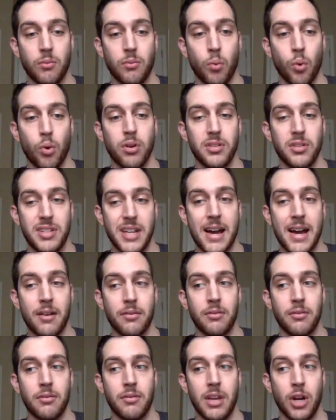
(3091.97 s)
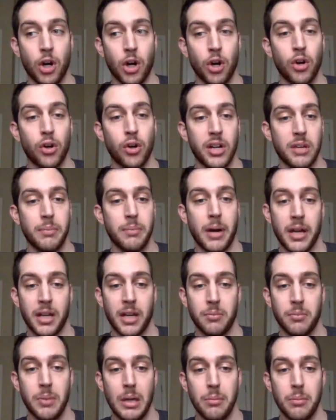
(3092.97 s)
worn down in a hurry by
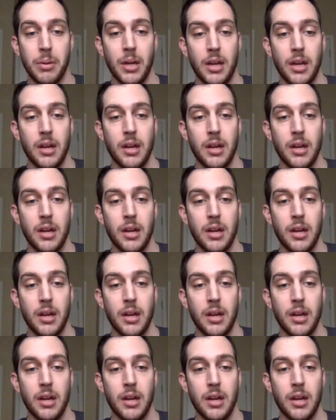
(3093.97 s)
Khabib.